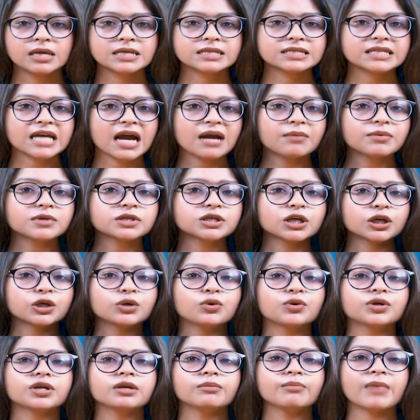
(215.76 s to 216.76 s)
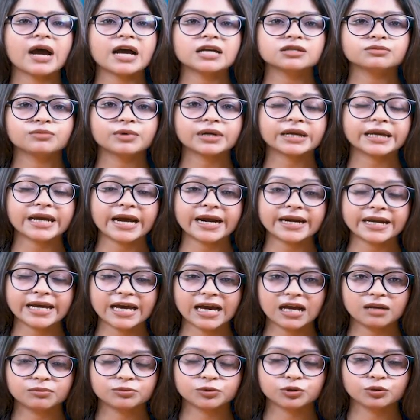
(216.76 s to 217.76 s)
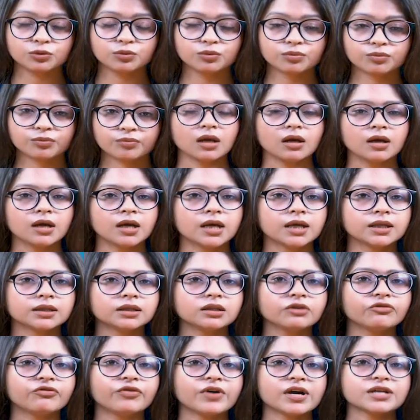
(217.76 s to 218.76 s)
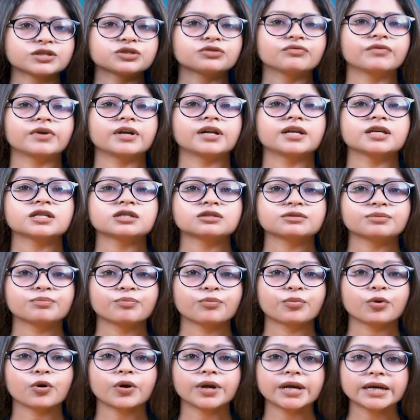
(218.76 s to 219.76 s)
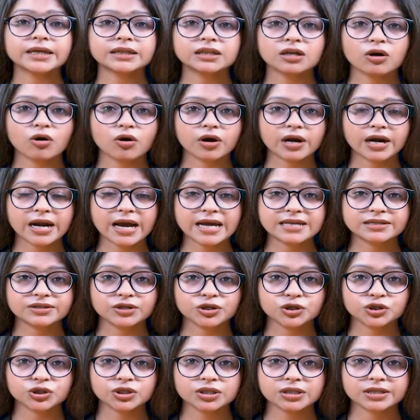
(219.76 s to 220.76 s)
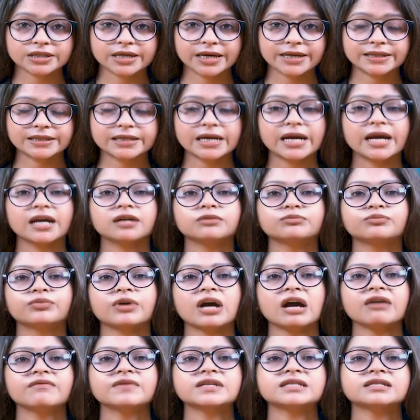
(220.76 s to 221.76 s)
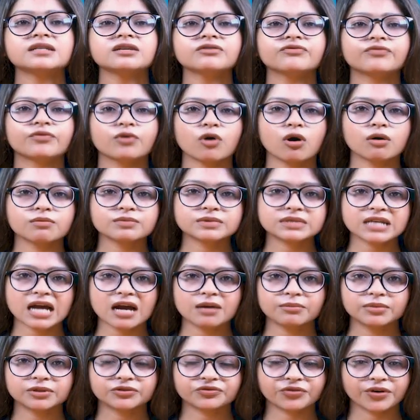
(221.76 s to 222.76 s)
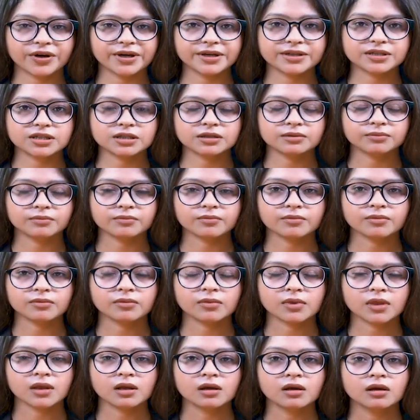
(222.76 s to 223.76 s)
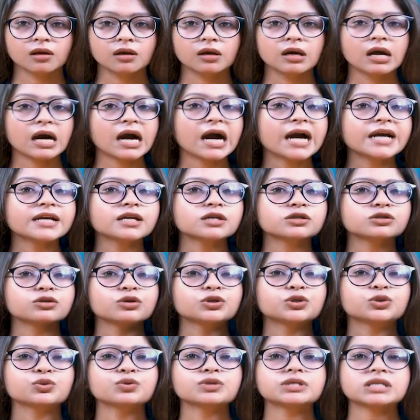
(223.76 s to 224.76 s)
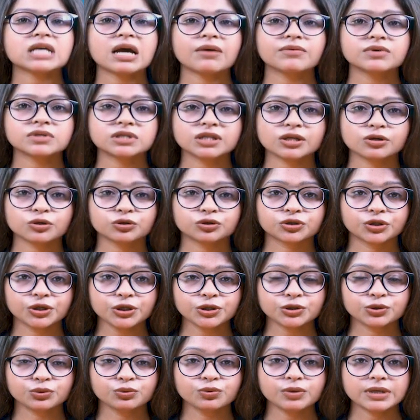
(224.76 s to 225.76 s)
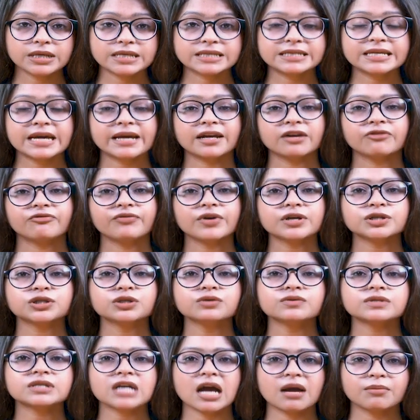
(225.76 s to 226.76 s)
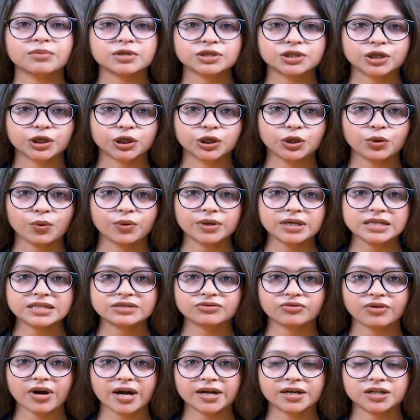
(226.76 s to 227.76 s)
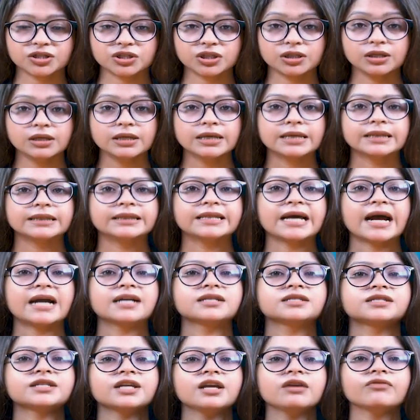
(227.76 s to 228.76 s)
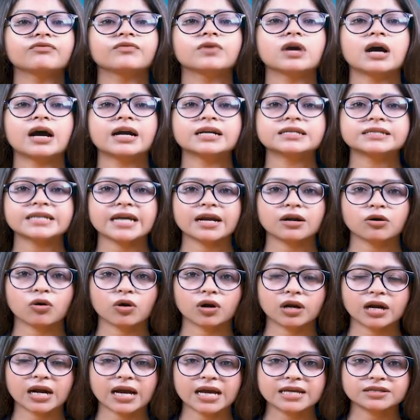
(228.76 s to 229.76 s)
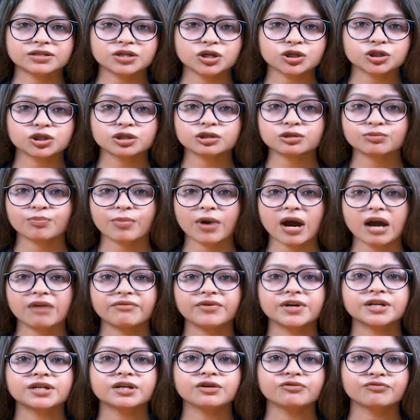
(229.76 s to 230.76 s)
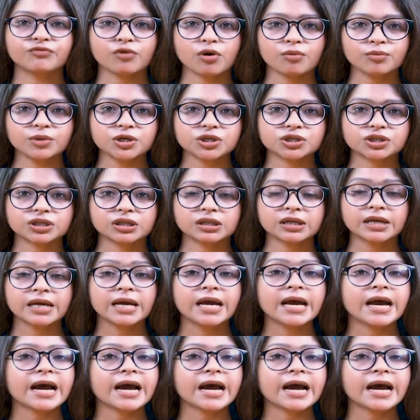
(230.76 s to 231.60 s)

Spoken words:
Cybersecurity management can help too. The first one is protect the organization's data and privacy from cyber threats. ISO 27032 is an effective cybersecurity strategy that safeguards an organization's private information